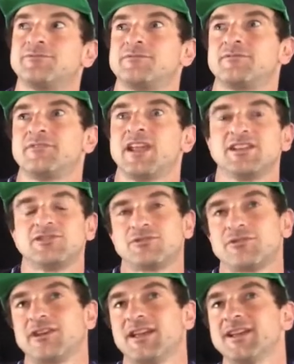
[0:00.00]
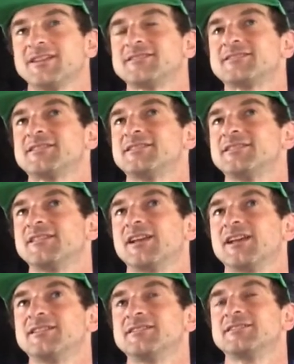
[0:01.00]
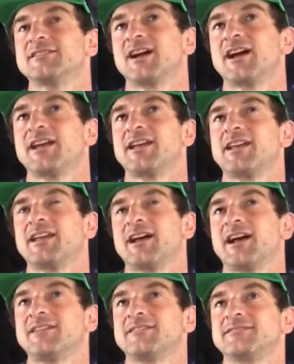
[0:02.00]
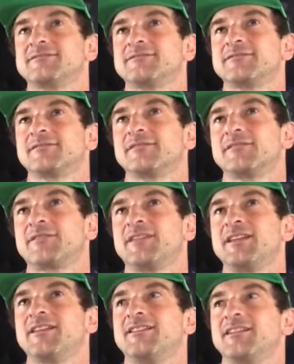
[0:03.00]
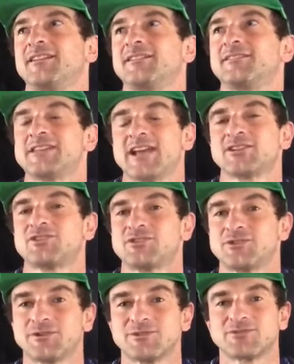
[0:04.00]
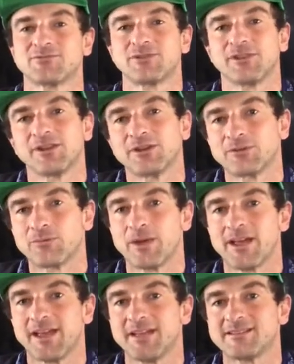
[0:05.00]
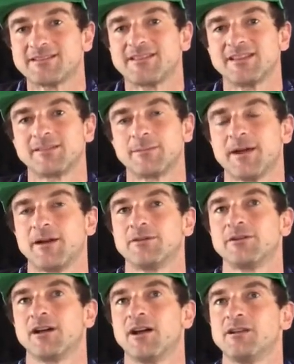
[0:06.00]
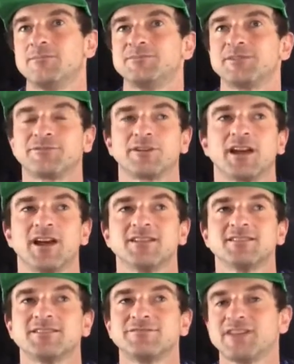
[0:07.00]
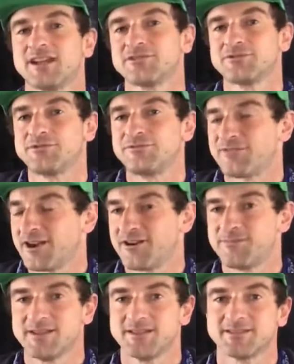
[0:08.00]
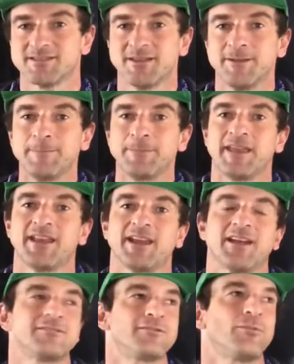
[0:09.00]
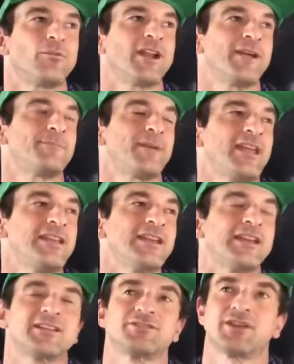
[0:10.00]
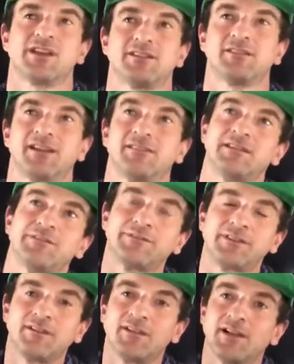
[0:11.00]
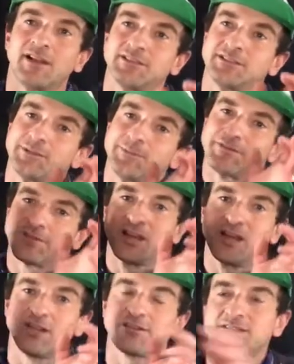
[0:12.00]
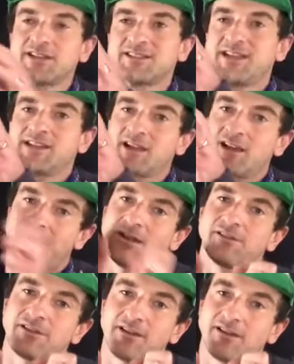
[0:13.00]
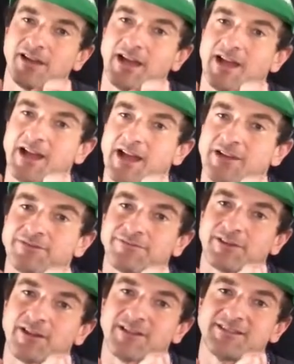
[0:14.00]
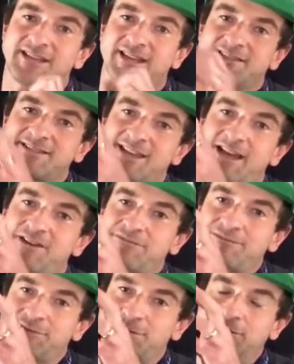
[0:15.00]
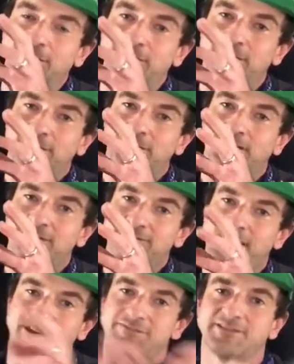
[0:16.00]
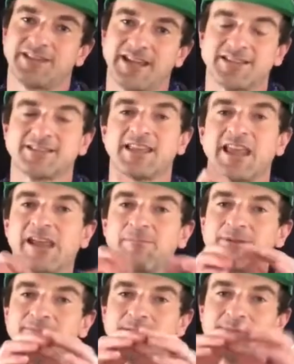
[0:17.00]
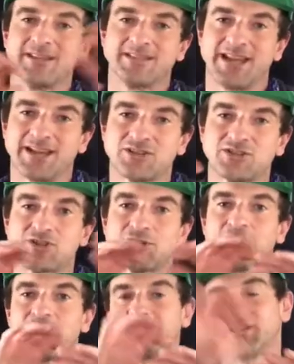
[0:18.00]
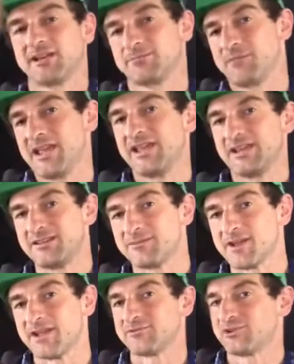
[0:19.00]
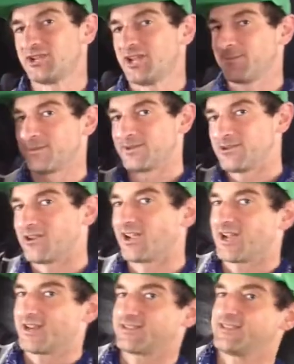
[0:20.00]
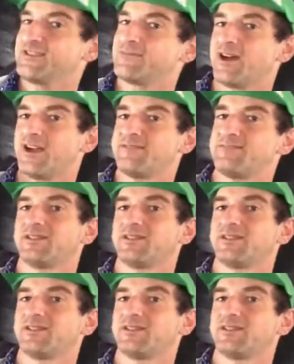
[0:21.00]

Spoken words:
nature, I guess, and I think that texture is a really good way to think about different kinds of natural environments. And when I'm painting, I try to lift a little bit of a color, take a color out of context, out of a landscape, and maybe a texture, and make it into my own shape. And you can kind of see behind me